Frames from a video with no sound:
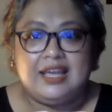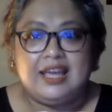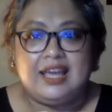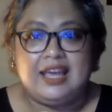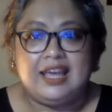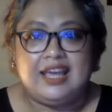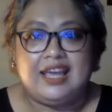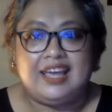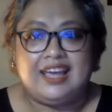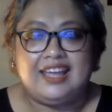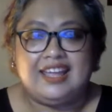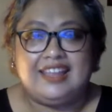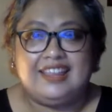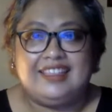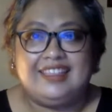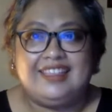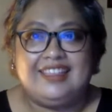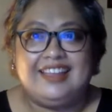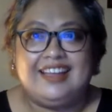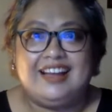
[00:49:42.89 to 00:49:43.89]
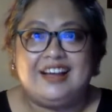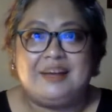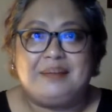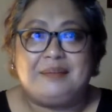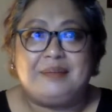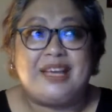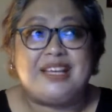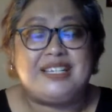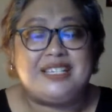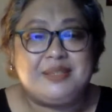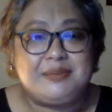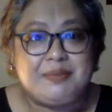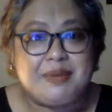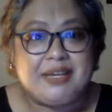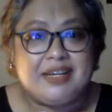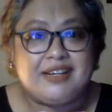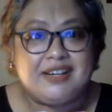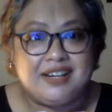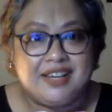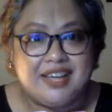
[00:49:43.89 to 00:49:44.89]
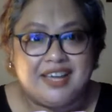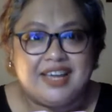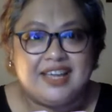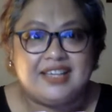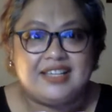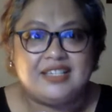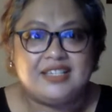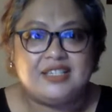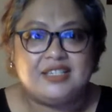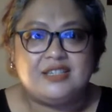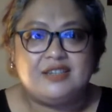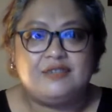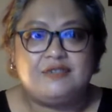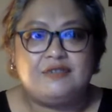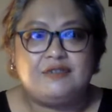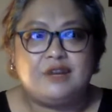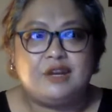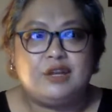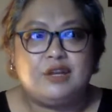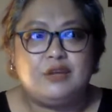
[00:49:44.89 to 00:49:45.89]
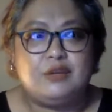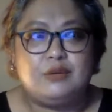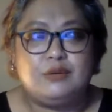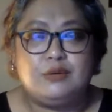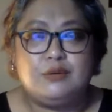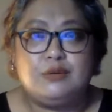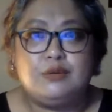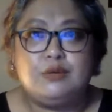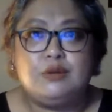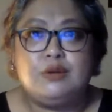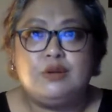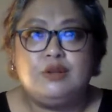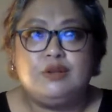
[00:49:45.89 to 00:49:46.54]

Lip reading: and experience for you